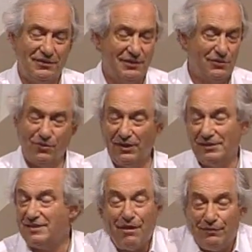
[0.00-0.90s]
Is it turning
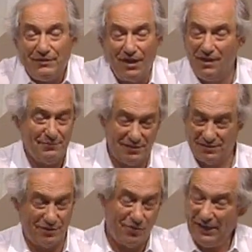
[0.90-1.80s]
seven times? Is
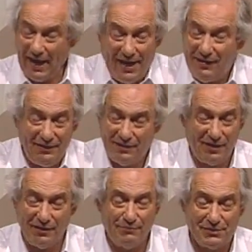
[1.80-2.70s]
it turning eighty
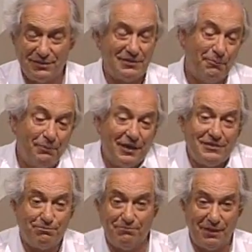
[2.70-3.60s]
times? It's
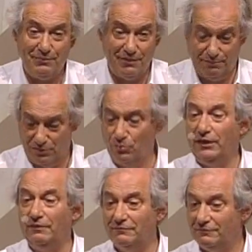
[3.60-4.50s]
someplace maybe in between.